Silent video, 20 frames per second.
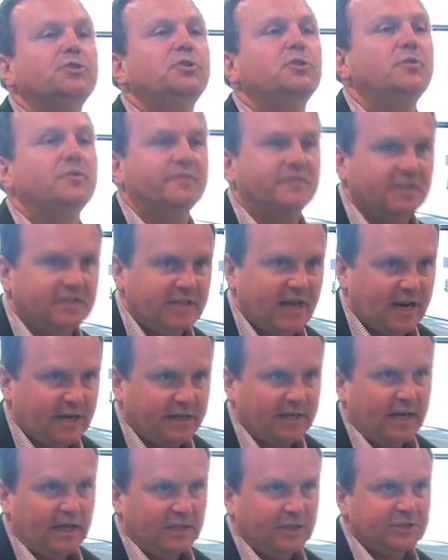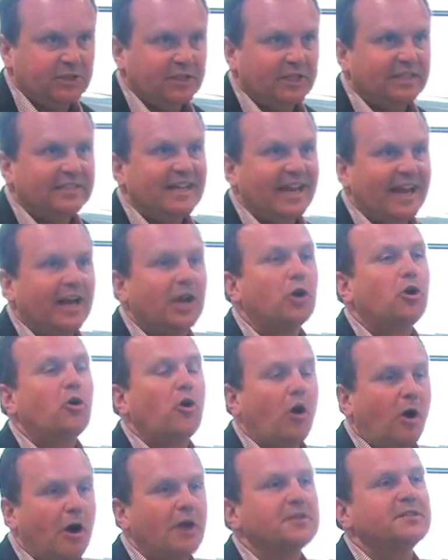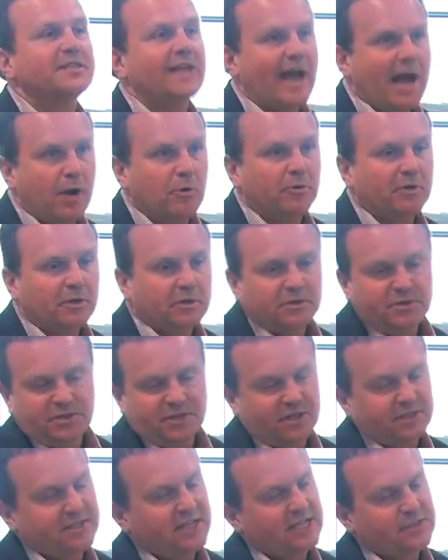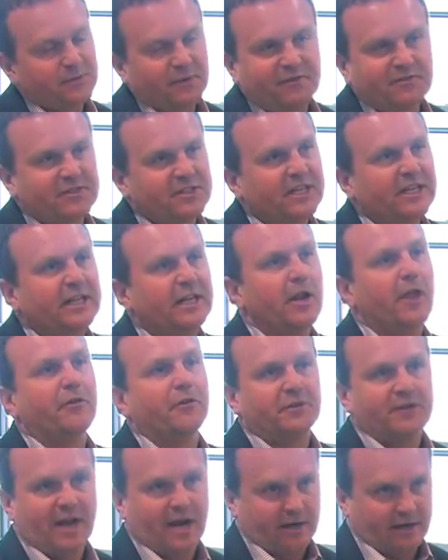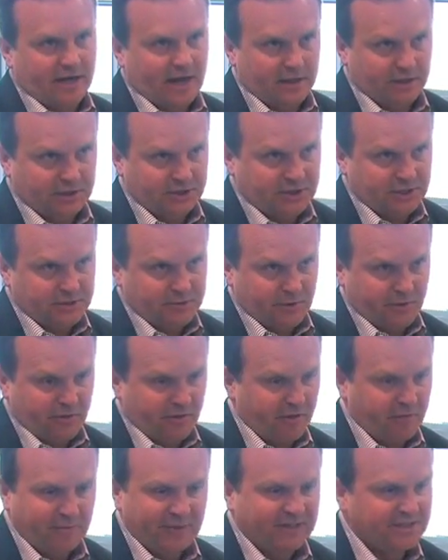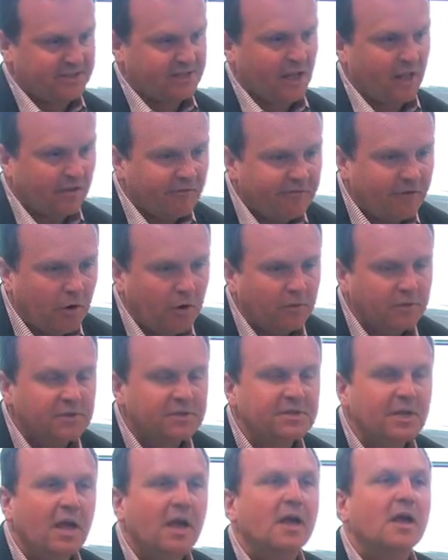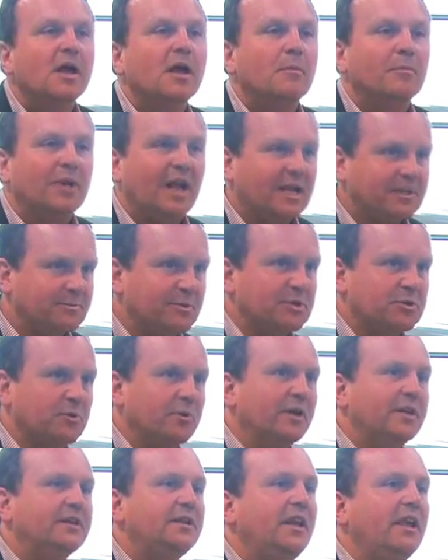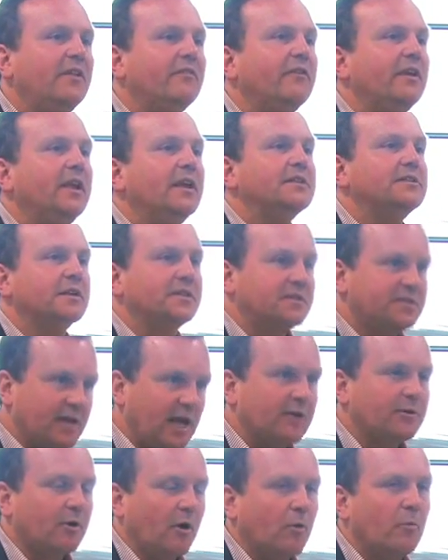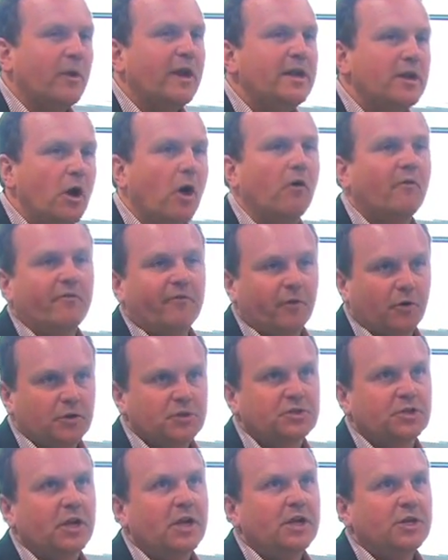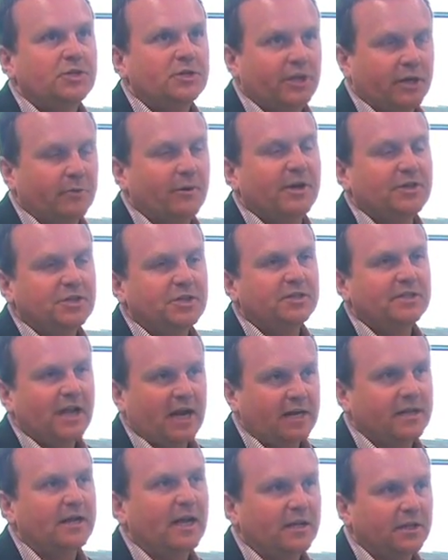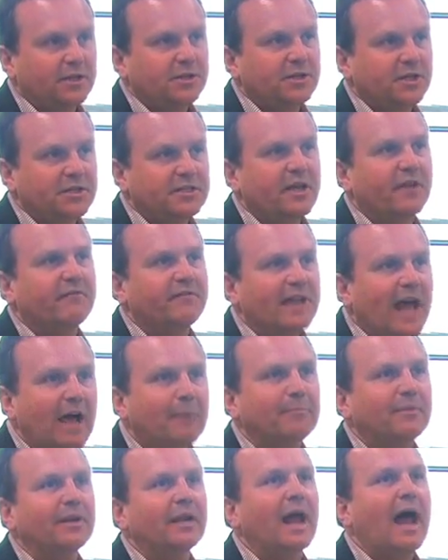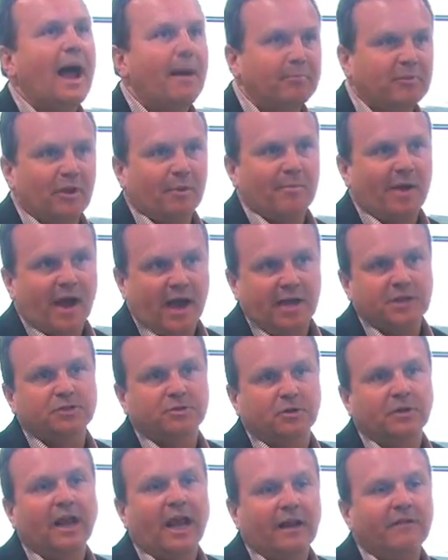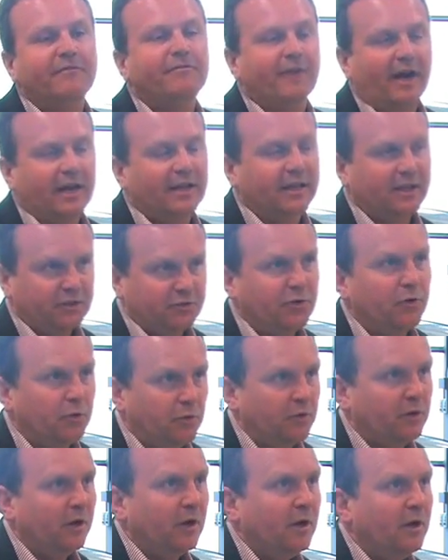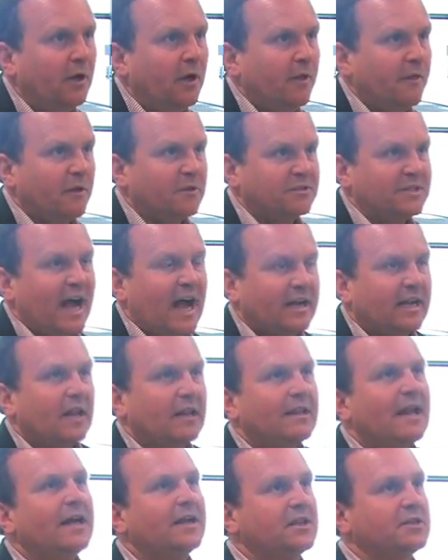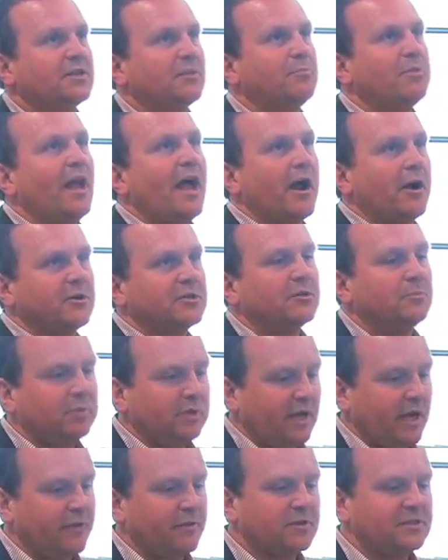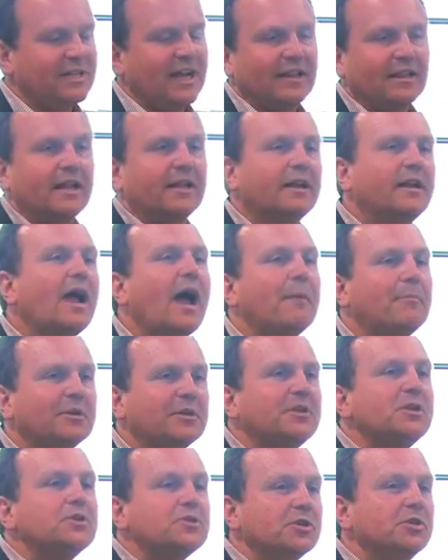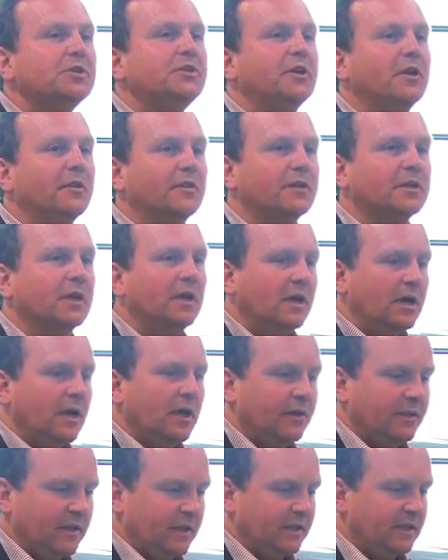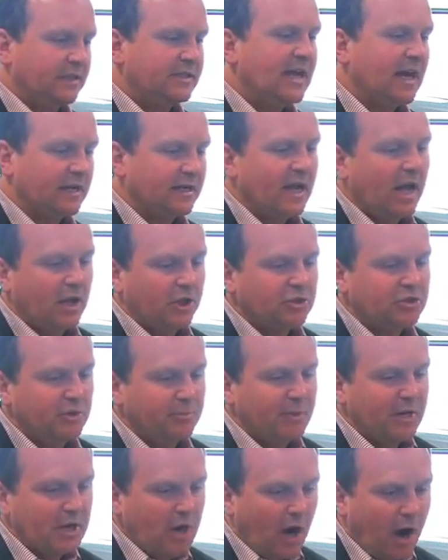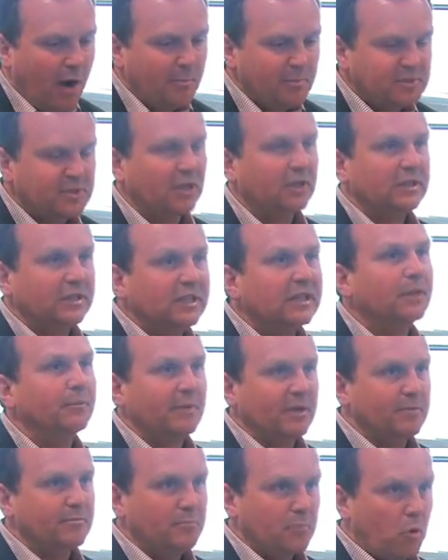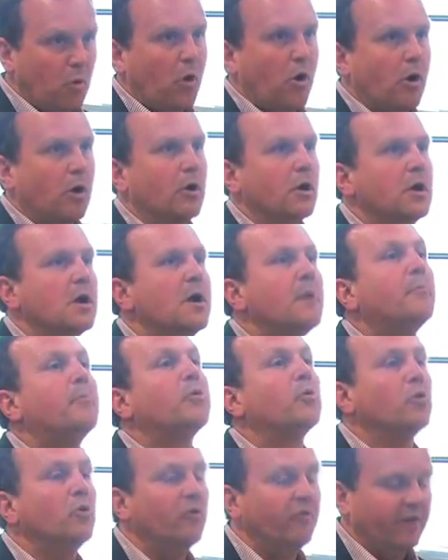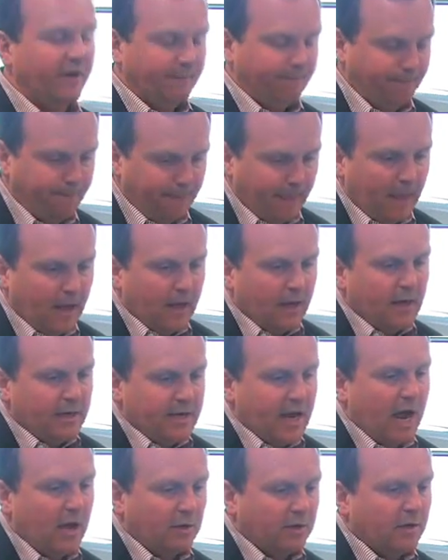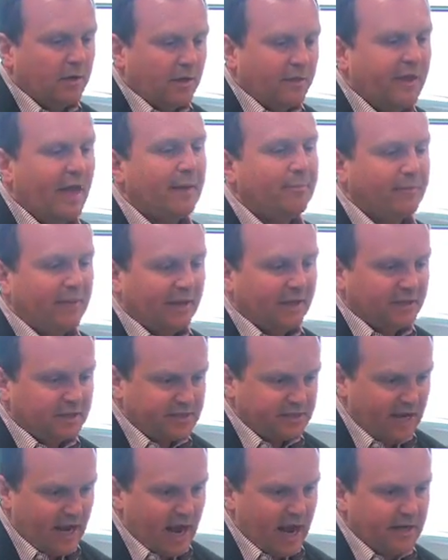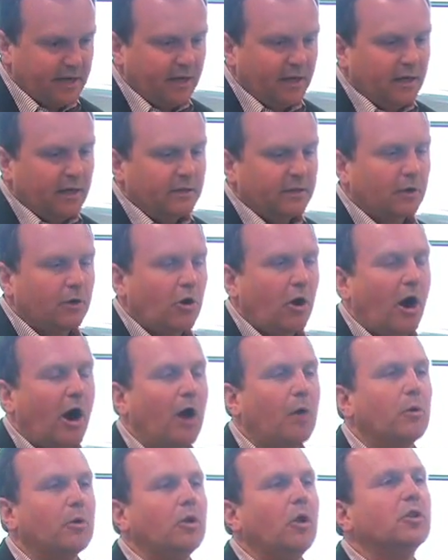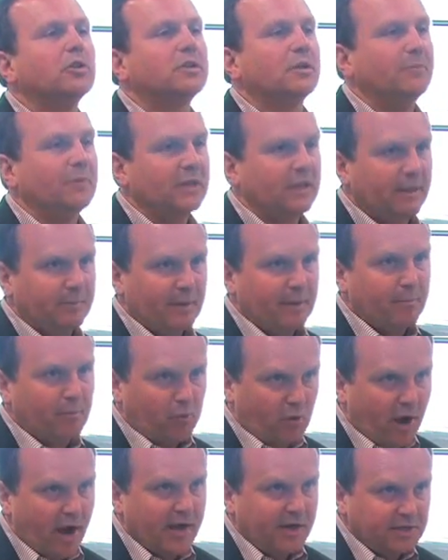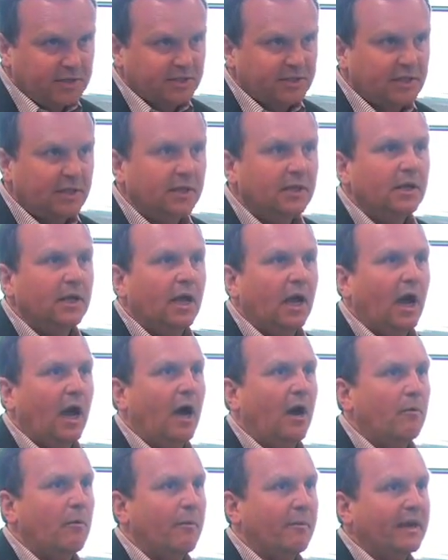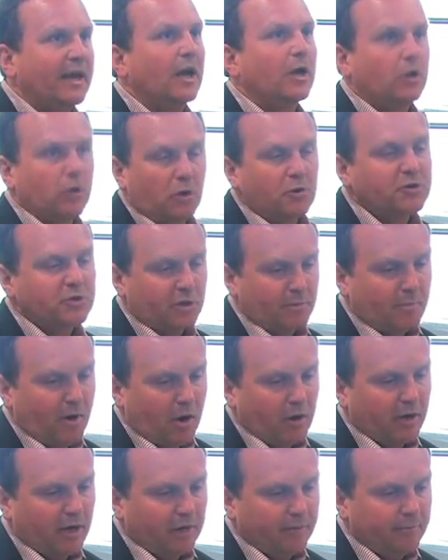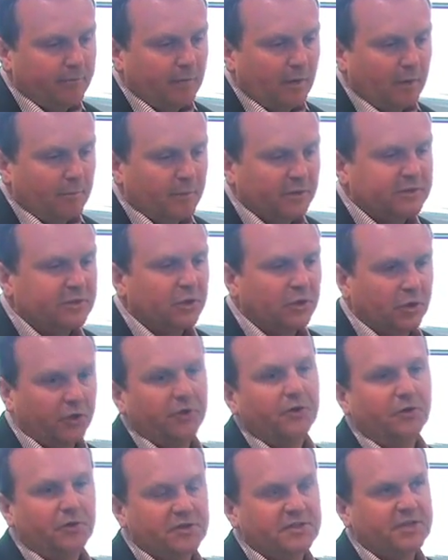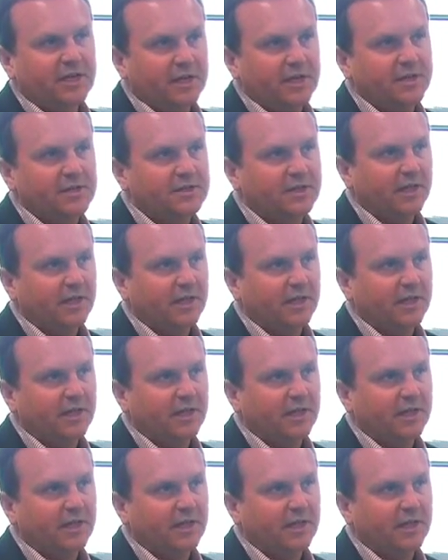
2 of the technology to take cost out, just as we've seen in other technologies, whether it be cell phones, plasma screen TVs, etc. We know first generation technologies have not been optimized and finely tuned. There's not a lot of suppliers in play, there's not a lot of competition until the technology becomes a little bit more proven. Now, that being said, the car will ultimately be priced when we get closer to market, but the good news is